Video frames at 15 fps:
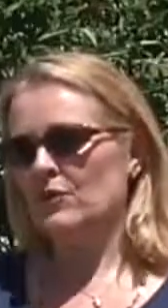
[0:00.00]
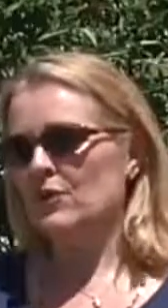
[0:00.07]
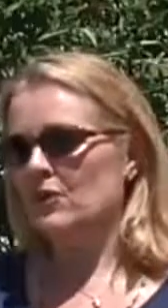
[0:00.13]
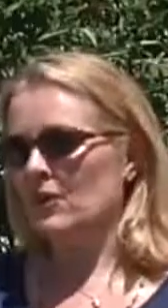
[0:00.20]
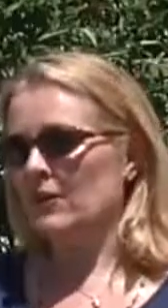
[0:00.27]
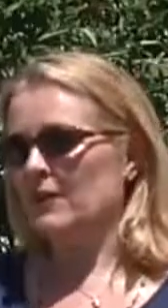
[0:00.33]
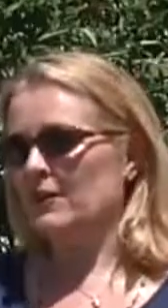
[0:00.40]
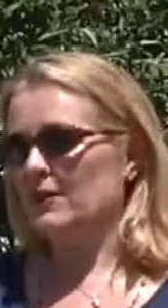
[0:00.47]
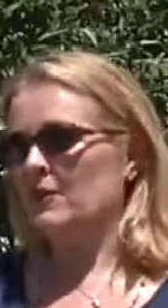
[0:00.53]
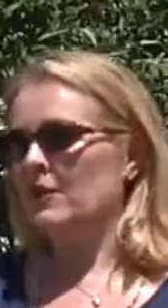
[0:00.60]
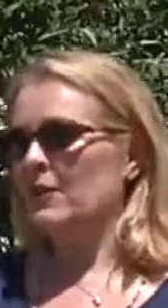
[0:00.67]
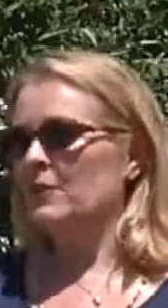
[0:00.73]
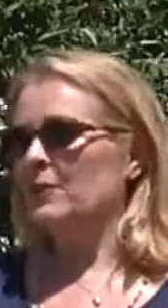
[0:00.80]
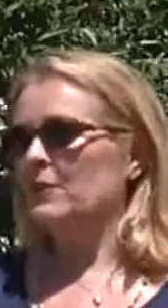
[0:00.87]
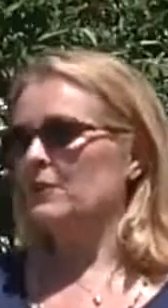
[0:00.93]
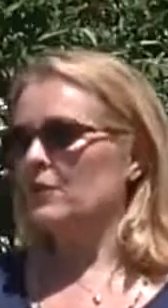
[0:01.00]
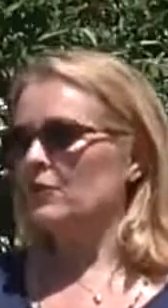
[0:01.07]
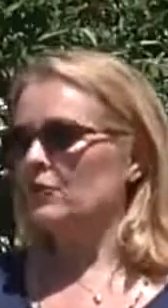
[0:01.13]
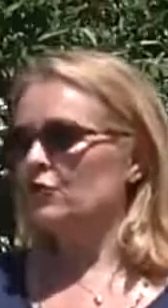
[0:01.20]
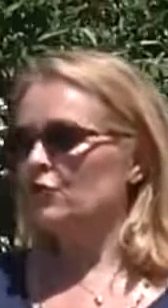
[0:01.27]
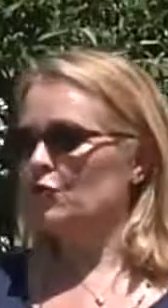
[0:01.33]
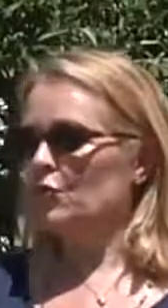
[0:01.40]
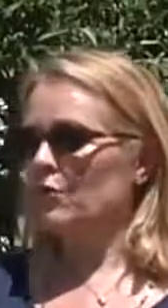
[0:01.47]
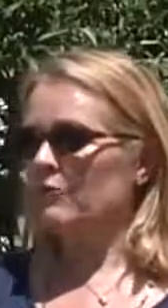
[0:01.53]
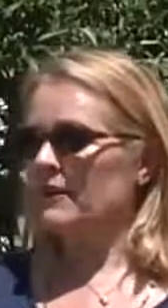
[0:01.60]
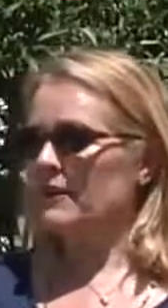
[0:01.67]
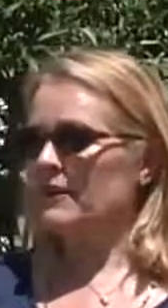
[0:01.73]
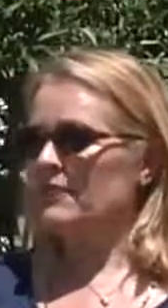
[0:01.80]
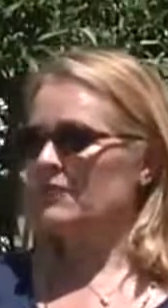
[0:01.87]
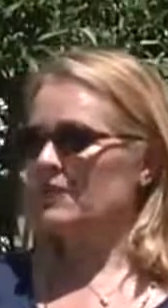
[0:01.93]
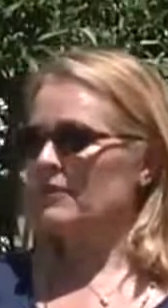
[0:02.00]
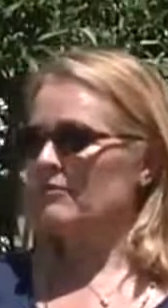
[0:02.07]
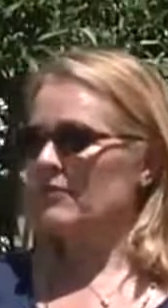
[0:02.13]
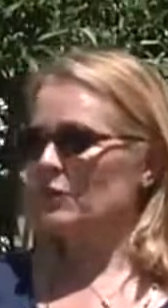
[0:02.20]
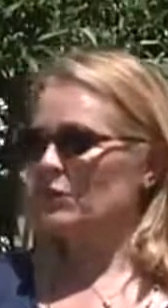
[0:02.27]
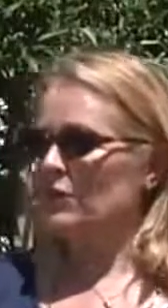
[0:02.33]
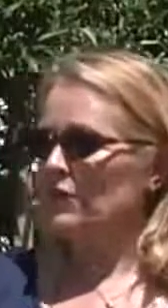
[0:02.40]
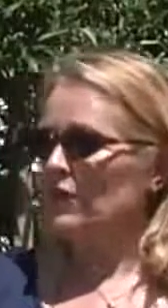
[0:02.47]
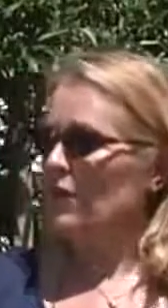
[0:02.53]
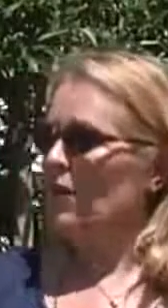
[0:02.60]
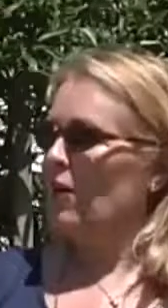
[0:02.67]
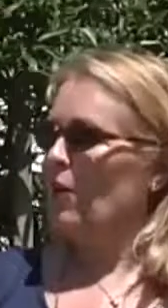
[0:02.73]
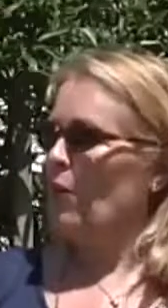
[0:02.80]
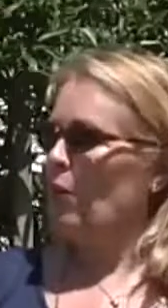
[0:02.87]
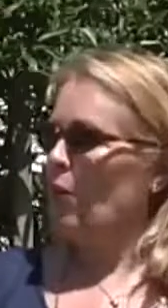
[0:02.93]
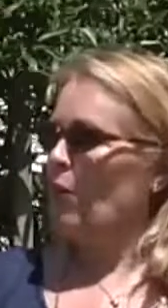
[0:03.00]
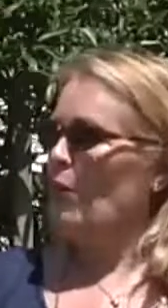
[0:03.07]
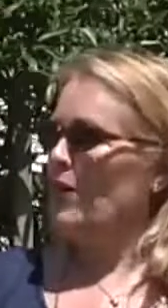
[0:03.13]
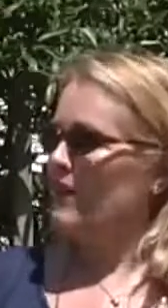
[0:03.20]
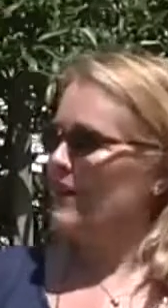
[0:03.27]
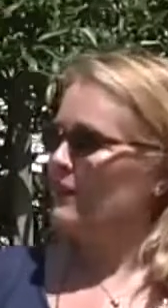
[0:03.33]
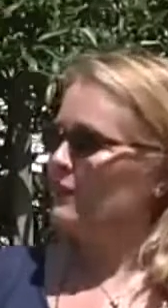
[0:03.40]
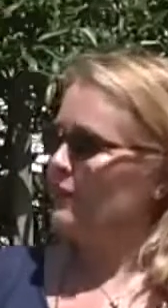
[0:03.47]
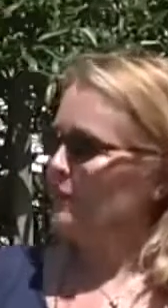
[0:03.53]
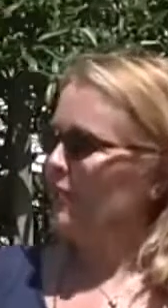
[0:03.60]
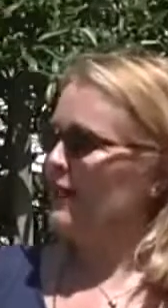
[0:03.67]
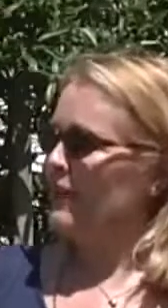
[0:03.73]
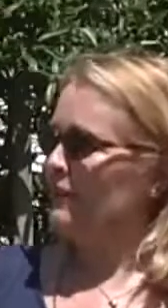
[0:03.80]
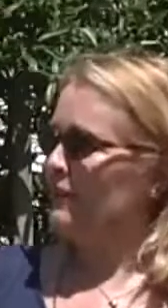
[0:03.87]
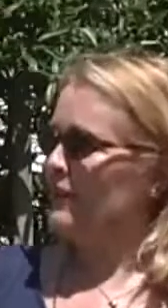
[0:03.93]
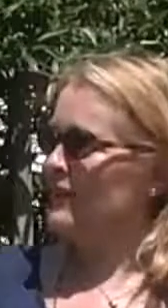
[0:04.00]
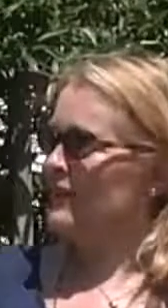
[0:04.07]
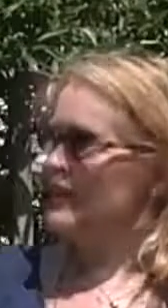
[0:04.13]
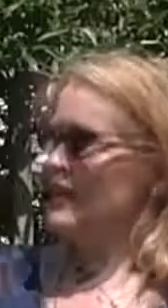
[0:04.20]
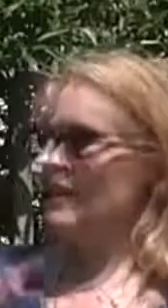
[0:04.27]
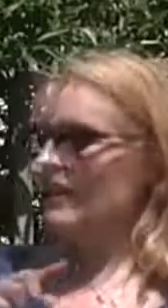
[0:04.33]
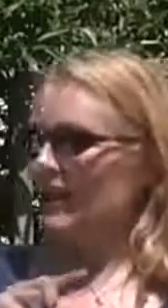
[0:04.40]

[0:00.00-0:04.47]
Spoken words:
all decided that sugary cereals are what one eats for breakfast.